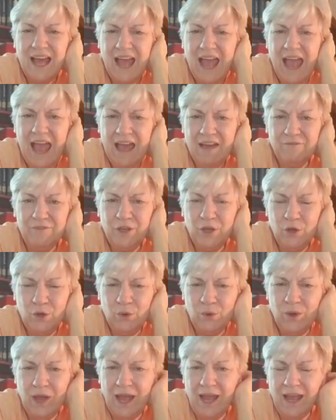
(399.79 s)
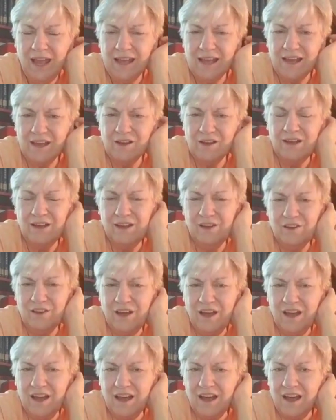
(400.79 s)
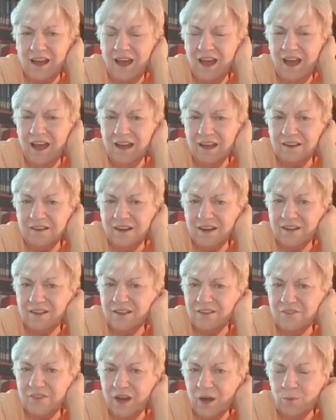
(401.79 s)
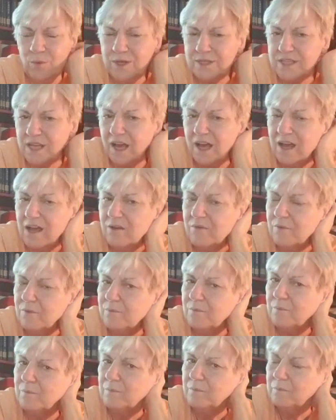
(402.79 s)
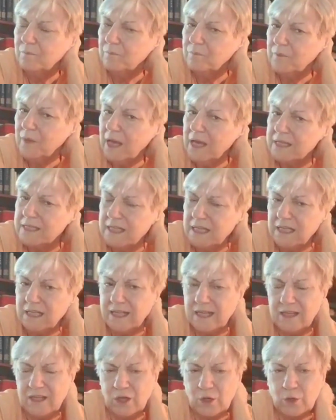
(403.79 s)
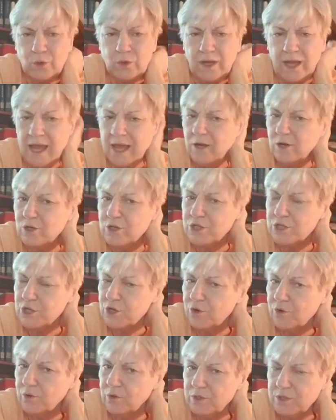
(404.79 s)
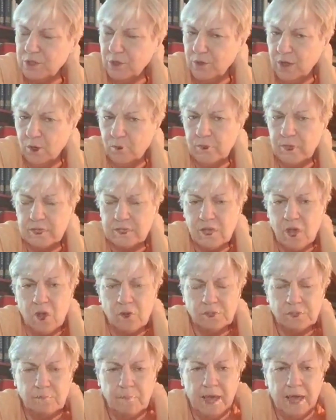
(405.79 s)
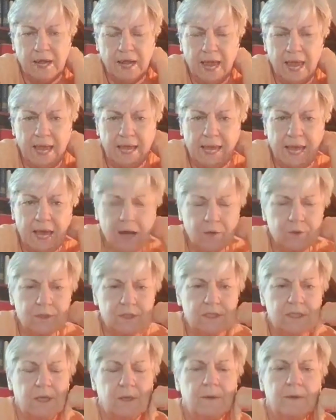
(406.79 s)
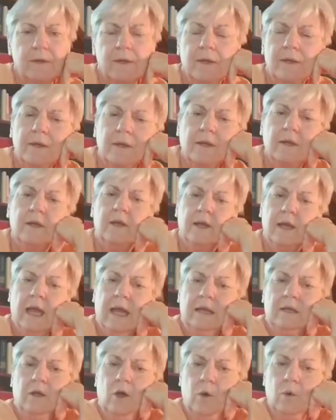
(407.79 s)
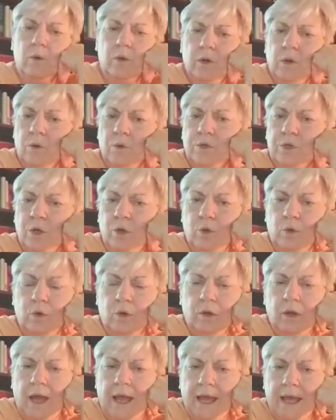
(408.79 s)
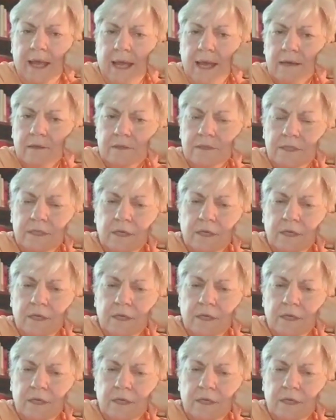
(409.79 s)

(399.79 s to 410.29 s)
Have you? There was a deal in the Creator Studio that talked about Hangouts and going on Google Hangouts.